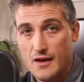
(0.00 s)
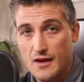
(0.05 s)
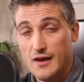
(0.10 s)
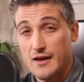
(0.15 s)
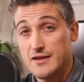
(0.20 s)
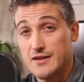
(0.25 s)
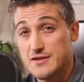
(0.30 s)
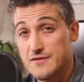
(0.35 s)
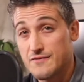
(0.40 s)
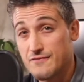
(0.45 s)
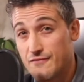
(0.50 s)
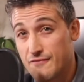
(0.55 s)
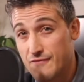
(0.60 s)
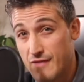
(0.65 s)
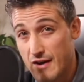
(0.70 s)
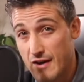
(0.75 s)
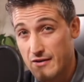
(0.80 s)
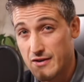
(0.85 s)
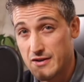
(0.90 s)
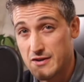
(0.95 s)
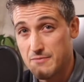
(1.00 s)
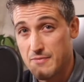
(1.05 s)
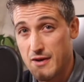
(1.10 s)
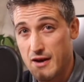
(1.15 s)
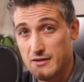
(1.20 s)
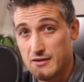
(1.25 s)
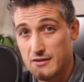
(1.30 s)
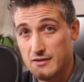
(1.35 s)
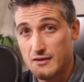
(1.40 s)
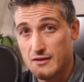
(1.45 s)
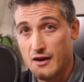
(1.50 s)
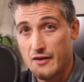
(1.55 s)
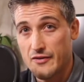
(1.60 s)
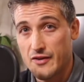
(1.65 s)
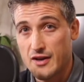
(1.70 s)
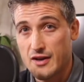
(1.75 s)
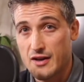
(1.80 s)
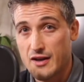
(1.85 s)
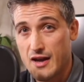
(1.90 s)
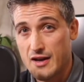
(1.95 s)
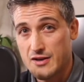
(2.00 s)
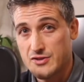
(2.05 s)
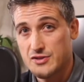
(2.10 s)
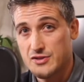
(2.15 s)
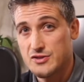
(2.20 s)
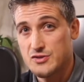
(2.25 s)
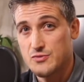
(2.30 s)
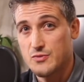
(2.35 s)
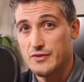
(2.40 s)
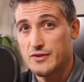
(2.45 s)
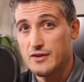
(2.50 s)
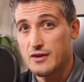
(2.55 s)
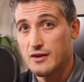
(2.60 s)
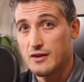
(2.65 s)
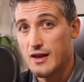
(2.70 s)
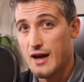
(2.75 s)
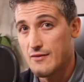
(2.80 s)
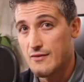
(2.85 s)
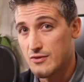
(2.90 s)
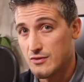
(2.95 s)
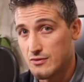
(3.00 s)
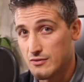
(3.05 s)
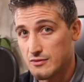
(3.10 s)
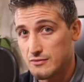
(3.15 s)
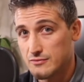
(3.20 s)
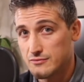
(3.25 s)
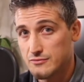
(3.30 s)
it is very dependent on the connections with the clavicle